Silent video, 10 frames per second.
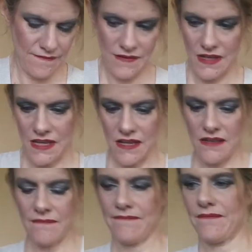
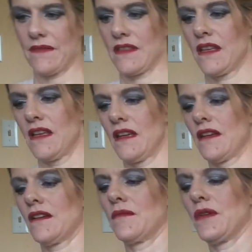Okay.
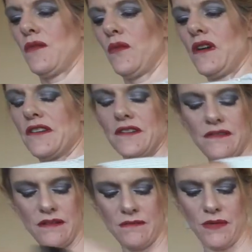Put
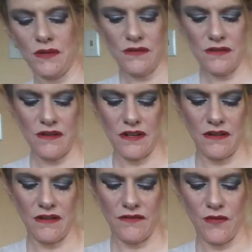water on
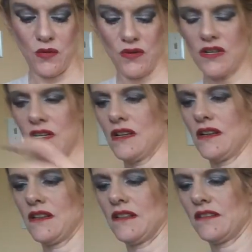all four
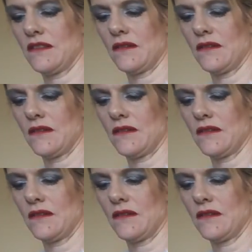on